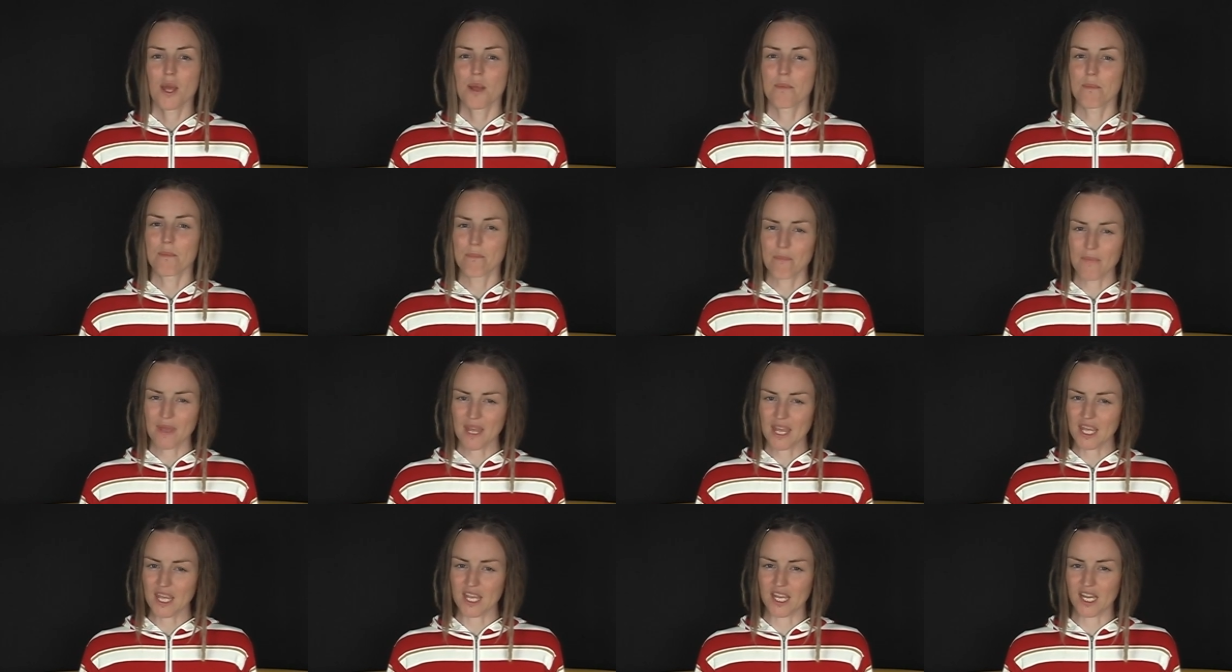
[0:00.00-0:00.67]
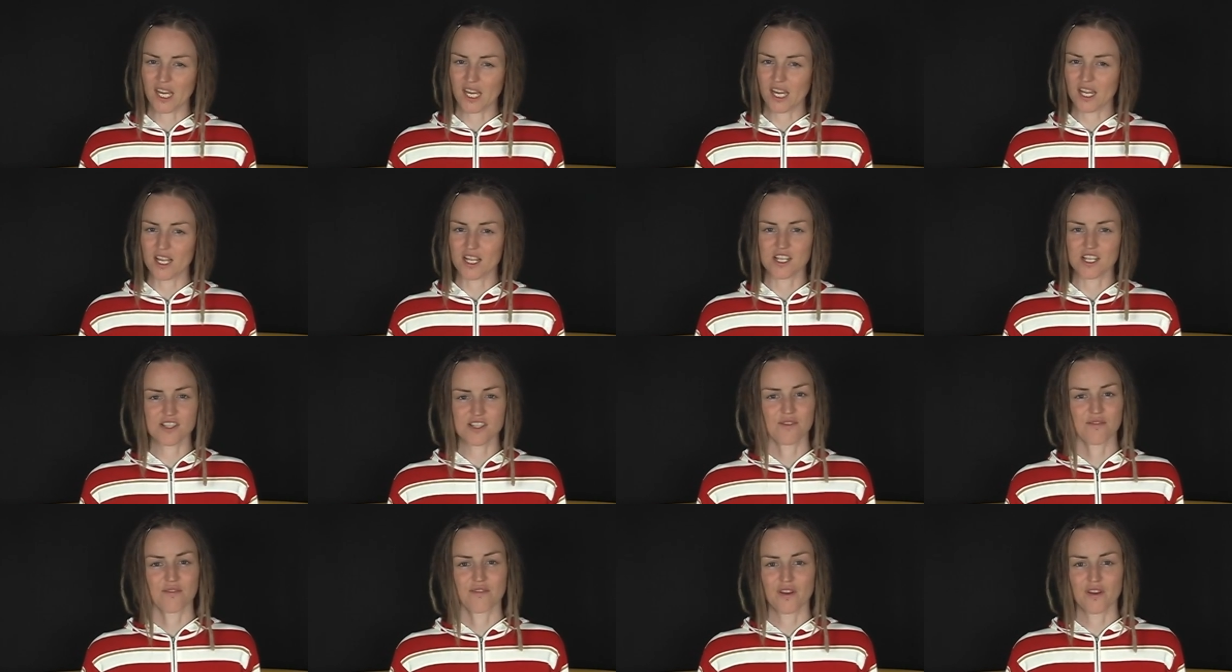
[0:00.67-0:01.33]
Mean is
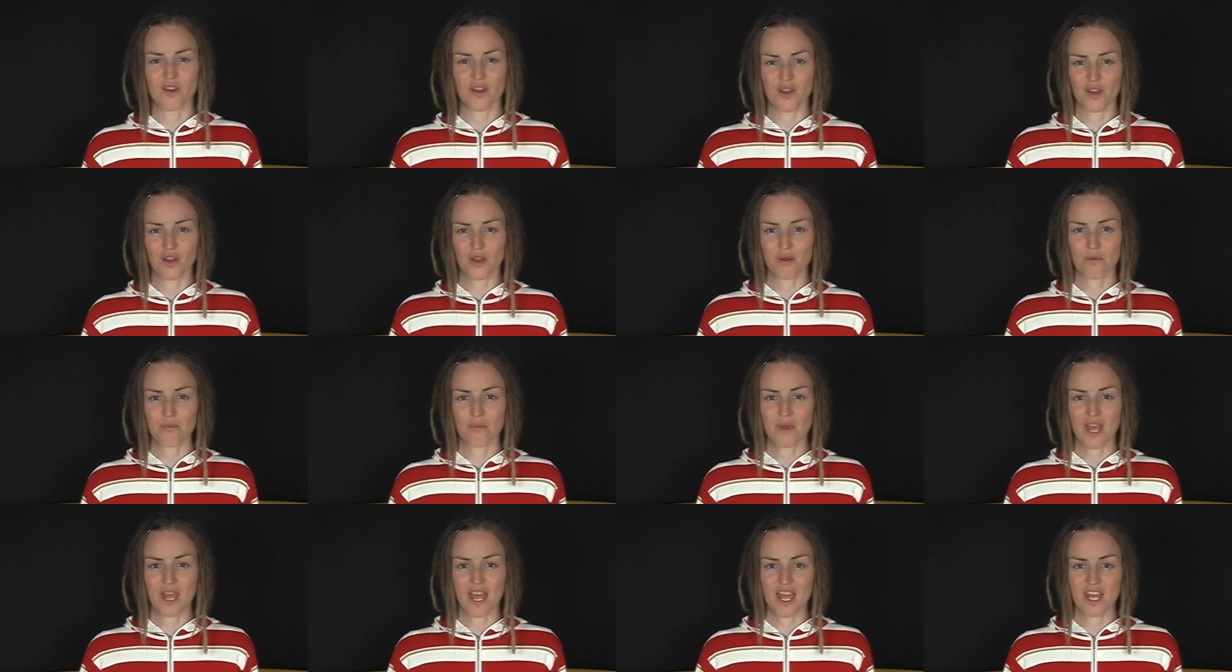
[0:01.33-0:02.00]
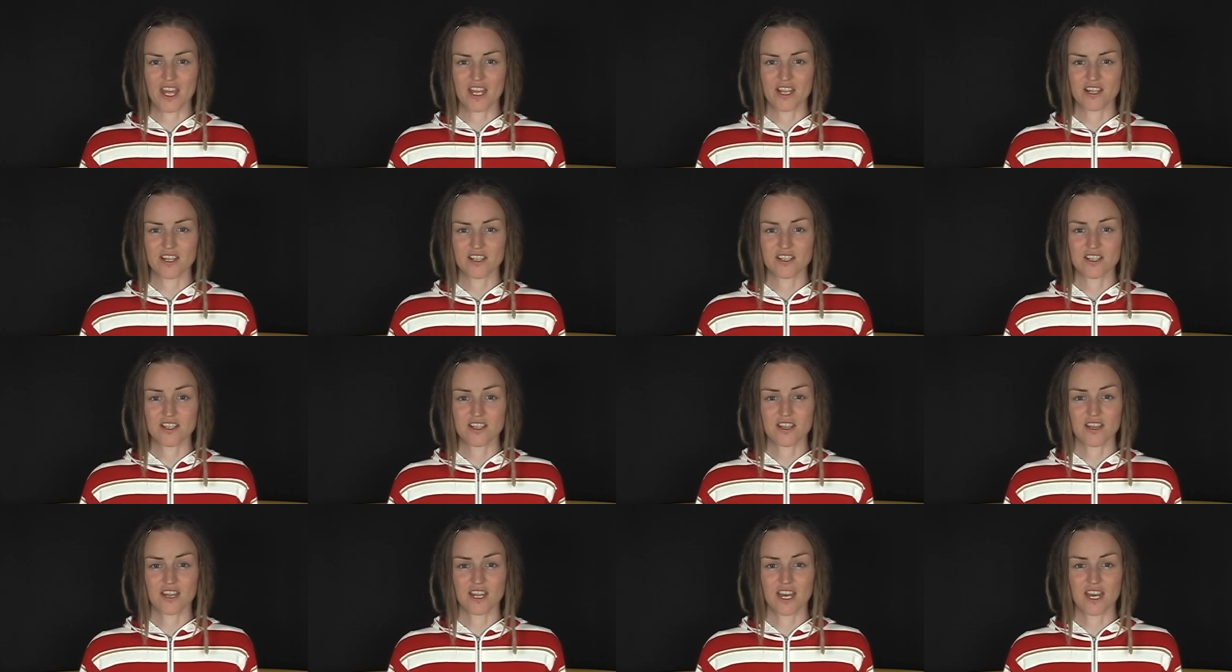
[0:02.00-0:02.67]
a verb and
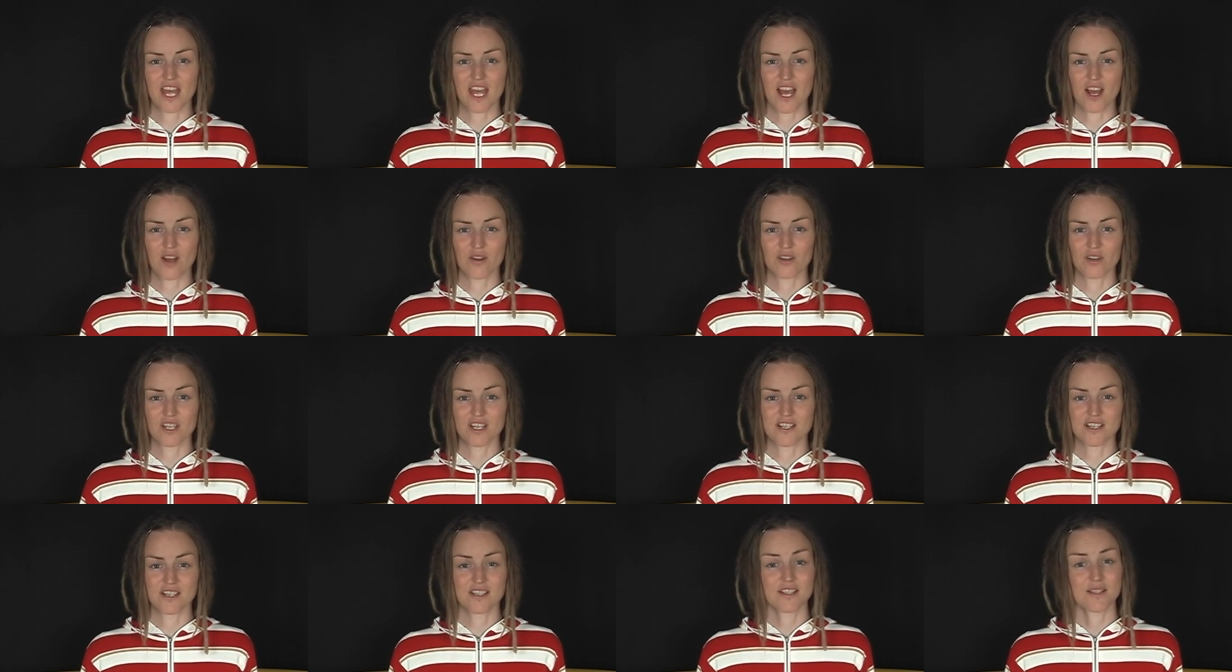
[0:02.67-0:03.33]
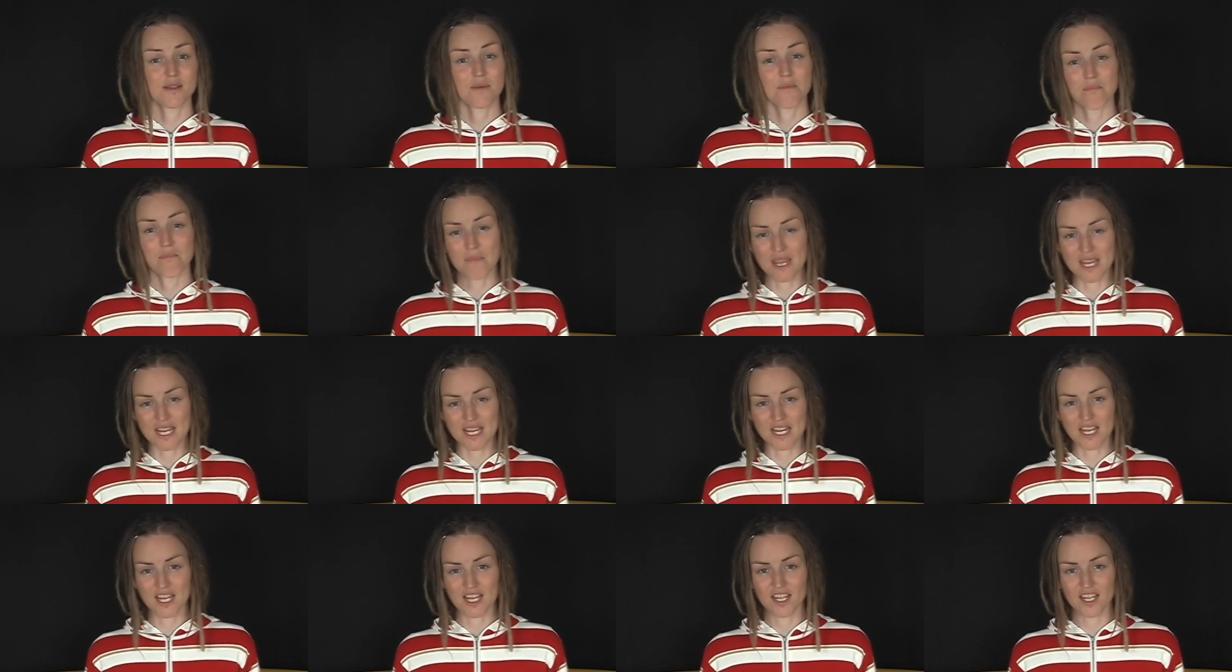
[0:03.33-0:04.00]
the noun is
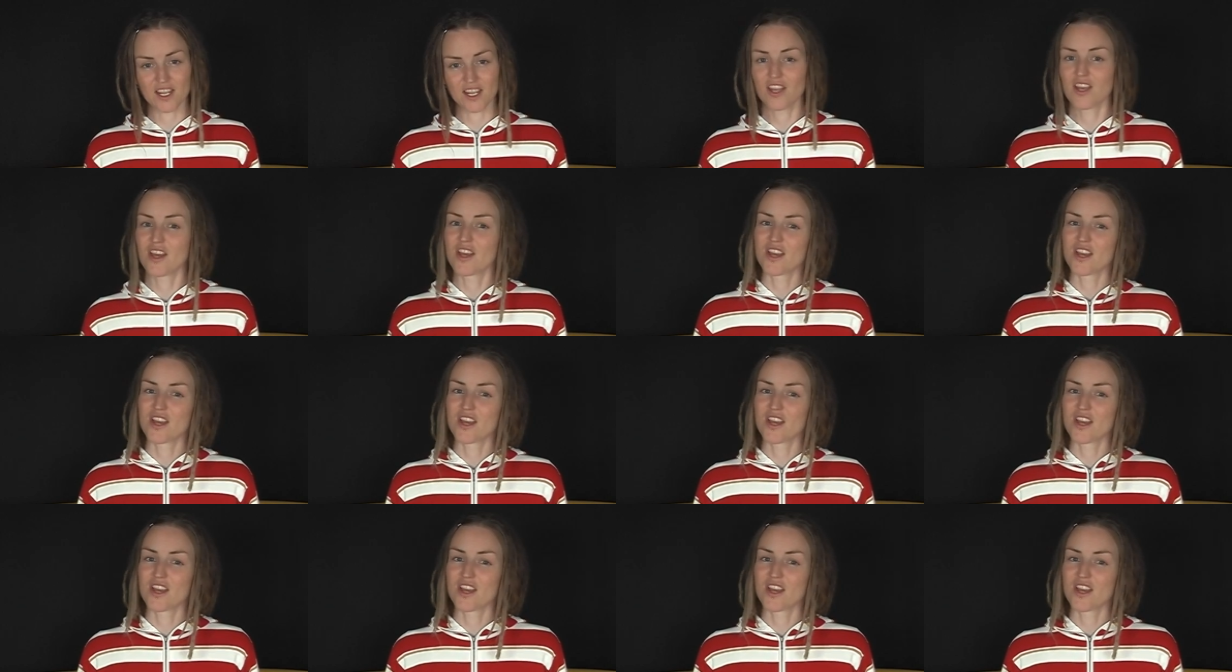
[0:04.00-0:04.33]
meaning.